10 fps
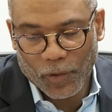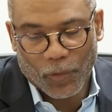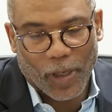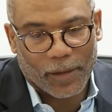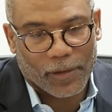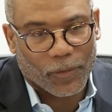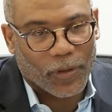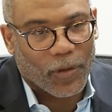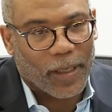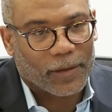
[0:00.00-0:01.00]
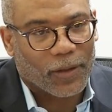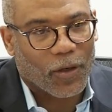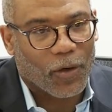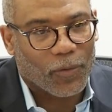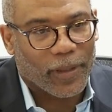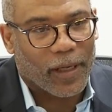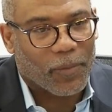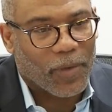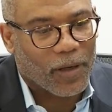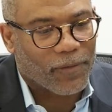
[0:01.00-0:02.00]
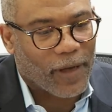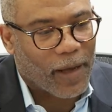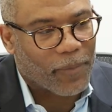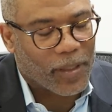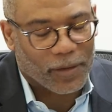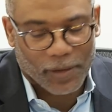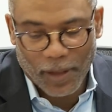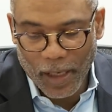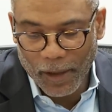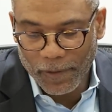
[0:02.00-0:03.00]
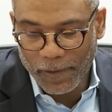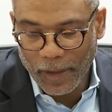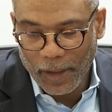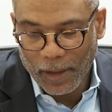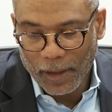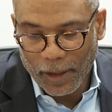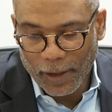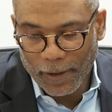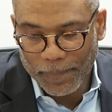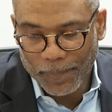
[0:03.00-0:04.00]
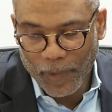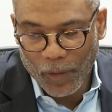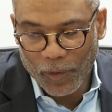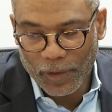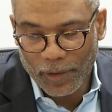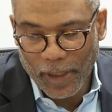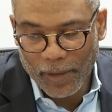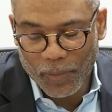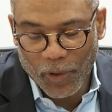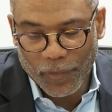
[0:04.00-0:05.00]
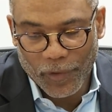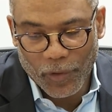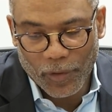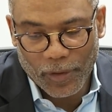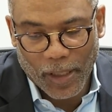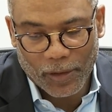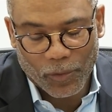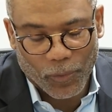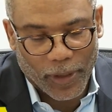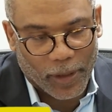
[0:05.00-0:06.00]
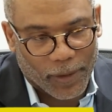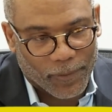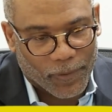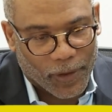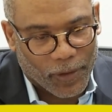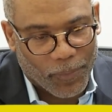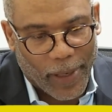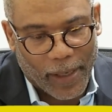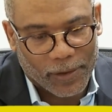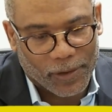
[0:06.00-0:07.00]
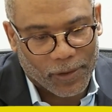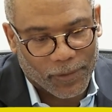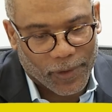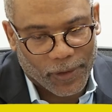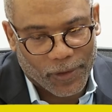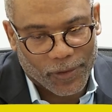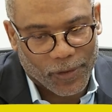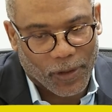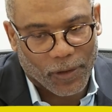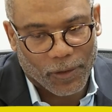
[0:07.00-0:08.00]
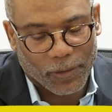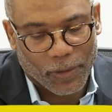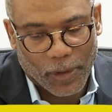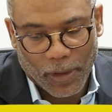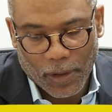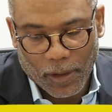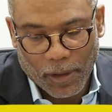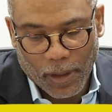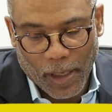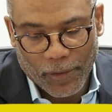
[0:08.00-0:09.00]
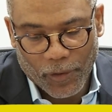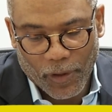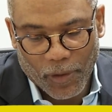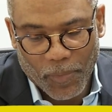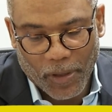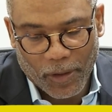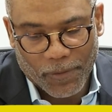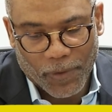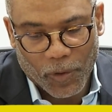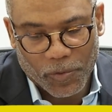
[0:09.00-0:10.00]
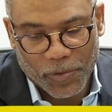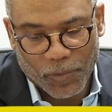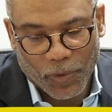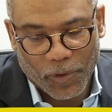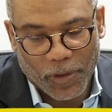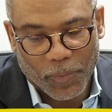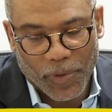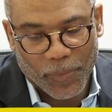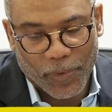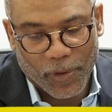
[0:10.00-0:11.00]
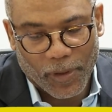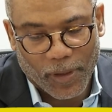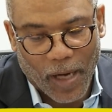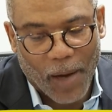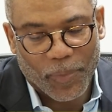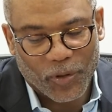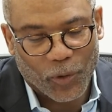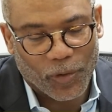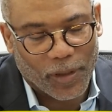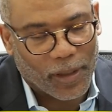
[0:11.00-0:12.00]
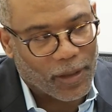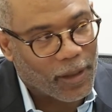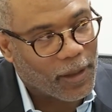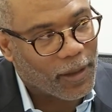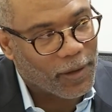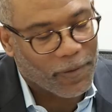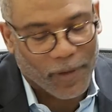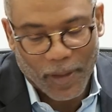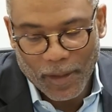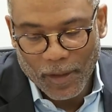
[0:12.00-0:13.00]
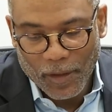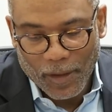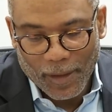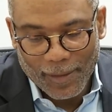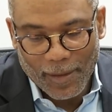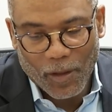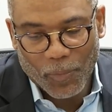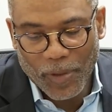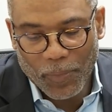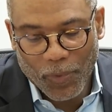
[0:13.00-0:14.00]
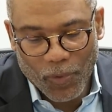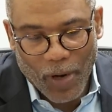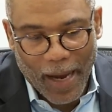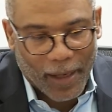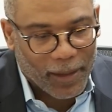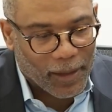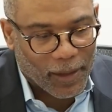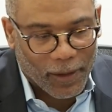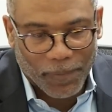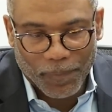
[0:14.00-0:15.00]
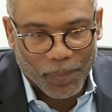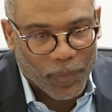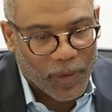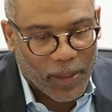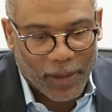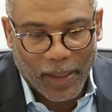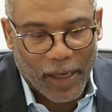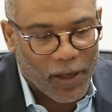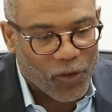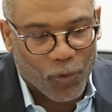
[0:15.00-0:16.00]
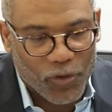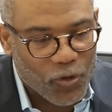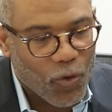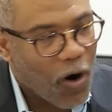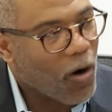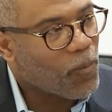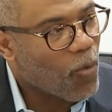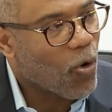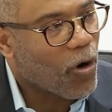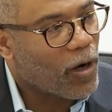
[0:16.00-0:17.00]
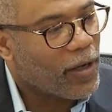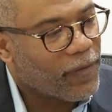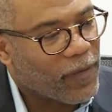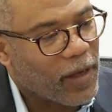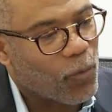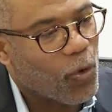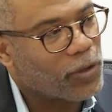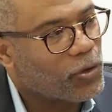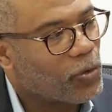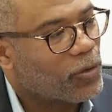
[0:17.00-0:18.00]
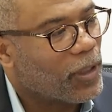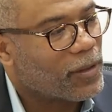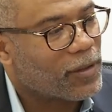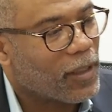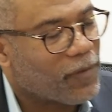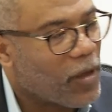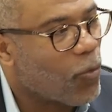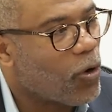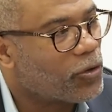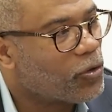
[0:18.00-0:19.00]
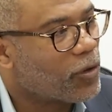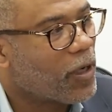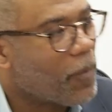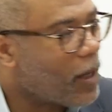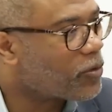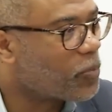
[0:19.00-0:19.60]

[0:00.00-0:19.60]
Watson, we're going to have to go. We got about 5 minutes left. I want to thank both you and Dr. Wynn for your passion, your concern, how you care about our folks and want to give people an opportunity to live. Tell people how can they engage with you all more if they want you, let's say if they want you to come out and